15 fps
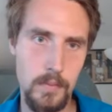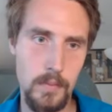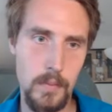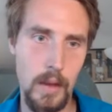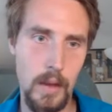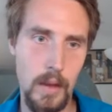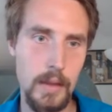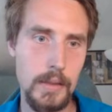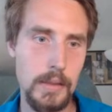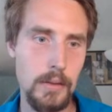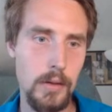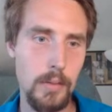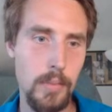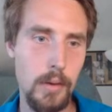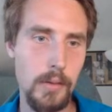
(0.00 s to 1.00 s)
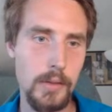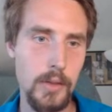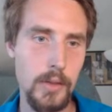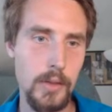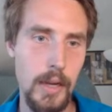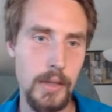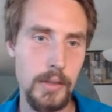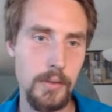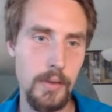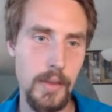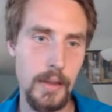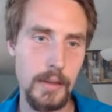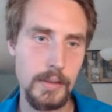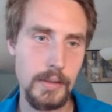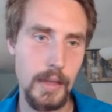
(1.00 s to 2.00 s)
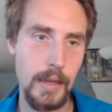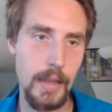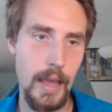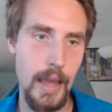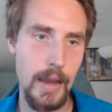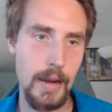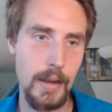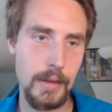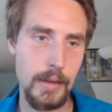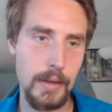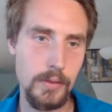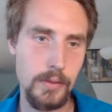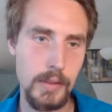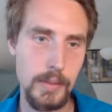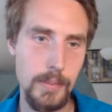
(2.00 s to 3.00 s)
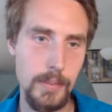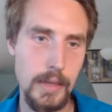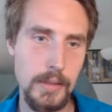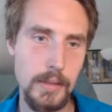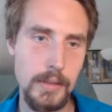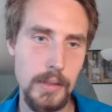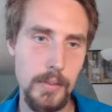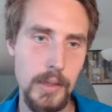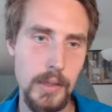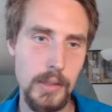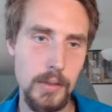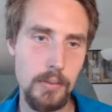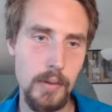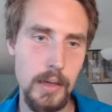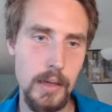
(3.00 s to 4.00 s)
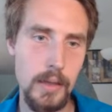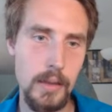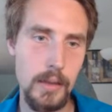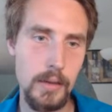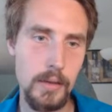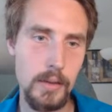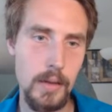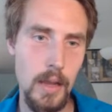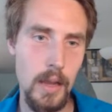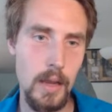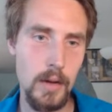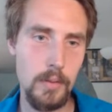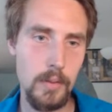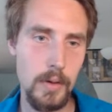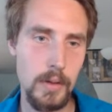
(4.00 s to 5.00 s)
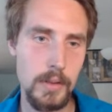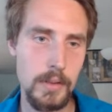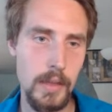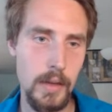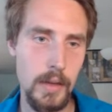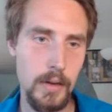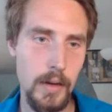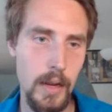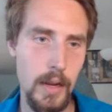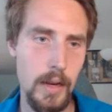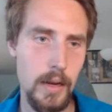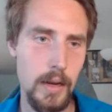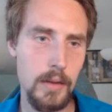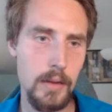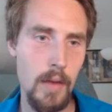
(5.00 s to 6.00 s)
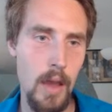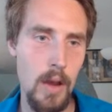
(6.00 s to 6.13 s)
And so our poster might do things like add extra spaces in between their words that are negative,